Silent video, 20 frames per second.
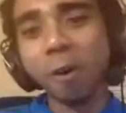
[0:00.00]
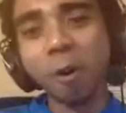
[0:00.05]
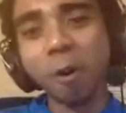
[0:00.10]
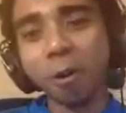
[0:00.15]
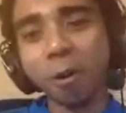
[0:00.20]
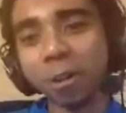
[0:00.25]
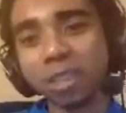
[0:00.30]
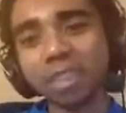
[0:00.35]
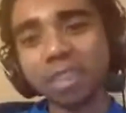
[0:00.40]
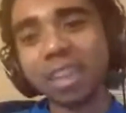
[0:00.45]

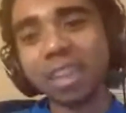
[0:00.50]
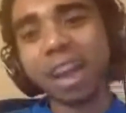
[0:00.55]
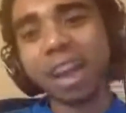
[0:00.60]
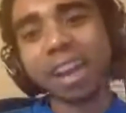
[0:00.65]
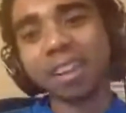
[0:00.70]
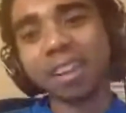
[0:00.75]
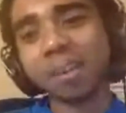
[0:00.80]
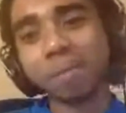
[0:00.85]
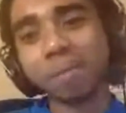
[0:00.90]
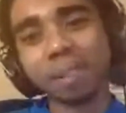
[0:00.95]
or it's
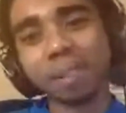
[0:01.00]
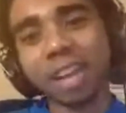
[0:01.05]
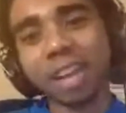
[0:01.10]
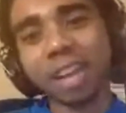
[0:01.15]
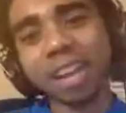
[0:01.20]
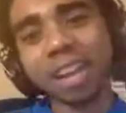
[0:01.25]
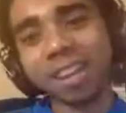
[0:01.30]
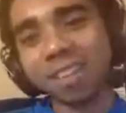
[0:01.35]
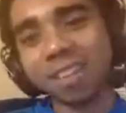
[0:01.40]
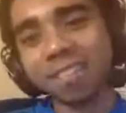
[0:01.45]
like
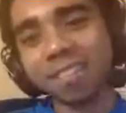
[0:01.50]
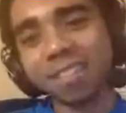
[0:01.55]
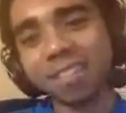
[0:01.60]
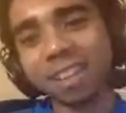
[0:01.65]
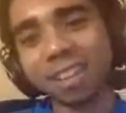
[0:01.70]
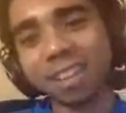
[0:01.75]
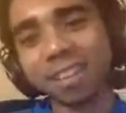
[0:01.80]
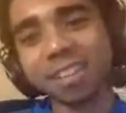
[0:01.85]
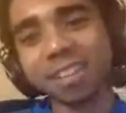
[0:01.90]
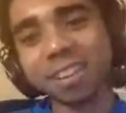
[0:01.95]
Fellaini,
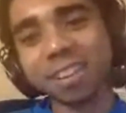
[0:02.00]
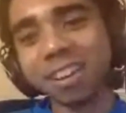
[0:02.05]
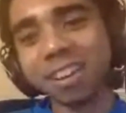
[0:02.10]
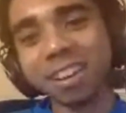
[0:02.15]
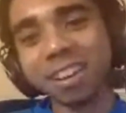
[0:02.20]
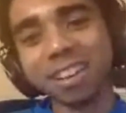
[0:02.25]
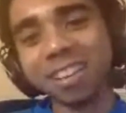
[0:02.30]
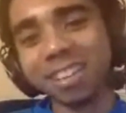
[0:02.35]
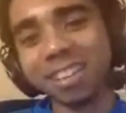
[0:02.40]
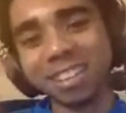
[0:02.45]
like
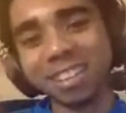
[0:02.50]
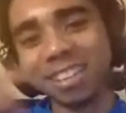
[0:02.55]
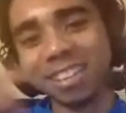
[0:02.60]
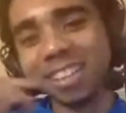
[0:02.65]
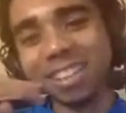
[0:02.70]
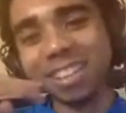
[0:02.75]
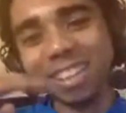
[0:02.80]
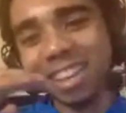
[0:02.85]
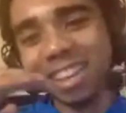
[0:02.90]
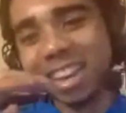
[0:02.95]

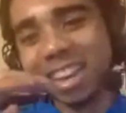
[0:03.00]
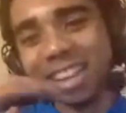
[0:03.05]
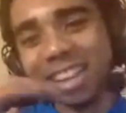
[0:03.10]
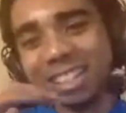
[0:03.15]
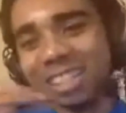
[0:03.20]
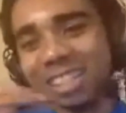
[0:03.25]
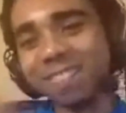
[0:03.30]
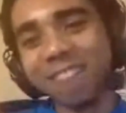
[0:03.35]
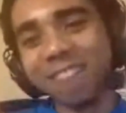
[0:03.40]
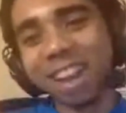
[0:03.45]
it
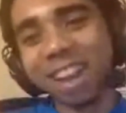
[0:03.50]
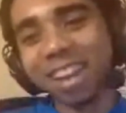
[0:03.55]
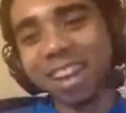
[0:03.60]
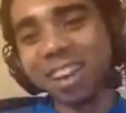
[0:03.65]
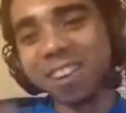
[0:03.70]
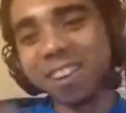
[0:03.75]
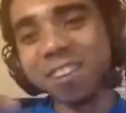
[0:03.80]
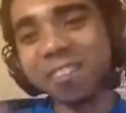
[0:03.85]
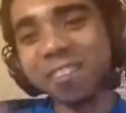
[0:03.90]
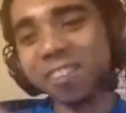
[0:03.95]
didn't
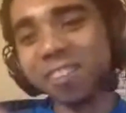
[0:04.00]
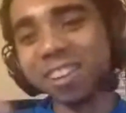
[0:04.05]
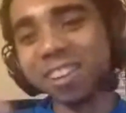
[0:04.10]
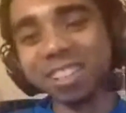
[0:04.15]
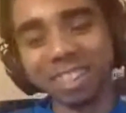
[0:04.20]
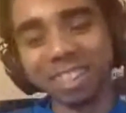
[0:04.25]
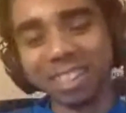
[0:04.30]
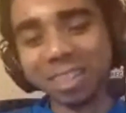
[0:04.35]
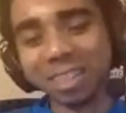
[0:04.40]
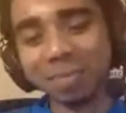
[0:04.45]
matter who it
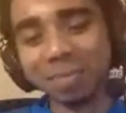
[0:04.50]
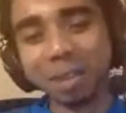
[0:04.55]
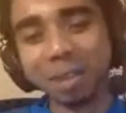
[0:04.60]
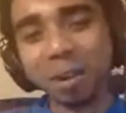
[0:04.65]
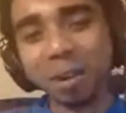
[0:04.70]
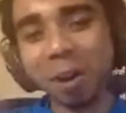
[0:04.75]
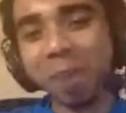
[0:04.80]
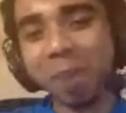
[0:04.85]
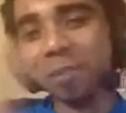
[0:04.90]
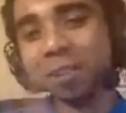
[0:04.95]
was, it'd just be
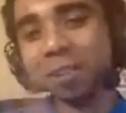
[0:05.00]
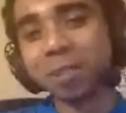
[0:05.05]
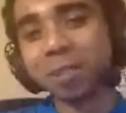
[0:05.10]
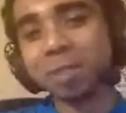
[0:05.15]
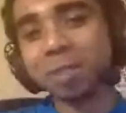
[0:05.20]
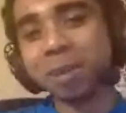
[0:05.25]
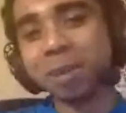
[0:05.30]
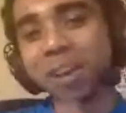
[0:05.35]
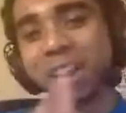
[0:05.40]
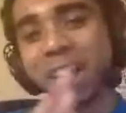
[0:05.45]
on the
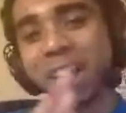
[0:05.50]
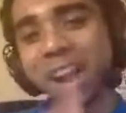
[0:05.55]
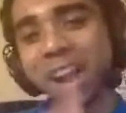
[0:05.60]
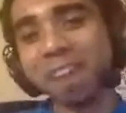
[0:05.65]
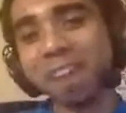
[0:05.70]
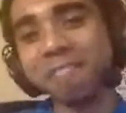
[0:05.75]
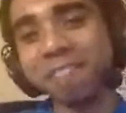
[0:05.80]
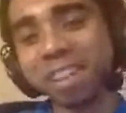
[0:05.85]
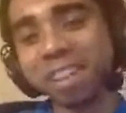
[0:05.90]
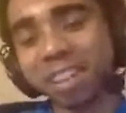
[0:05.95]
spot
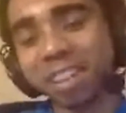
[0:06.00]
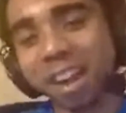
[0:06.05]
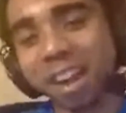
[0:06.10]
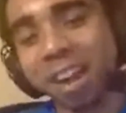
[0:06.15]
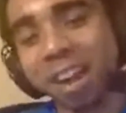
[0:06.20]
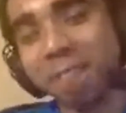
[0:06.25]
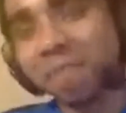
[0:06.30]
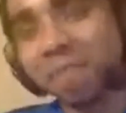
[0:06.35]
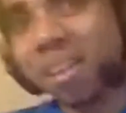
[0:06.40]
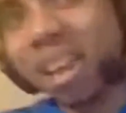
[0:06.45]
every
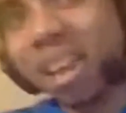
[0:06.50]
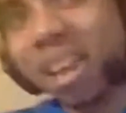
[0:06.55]
time,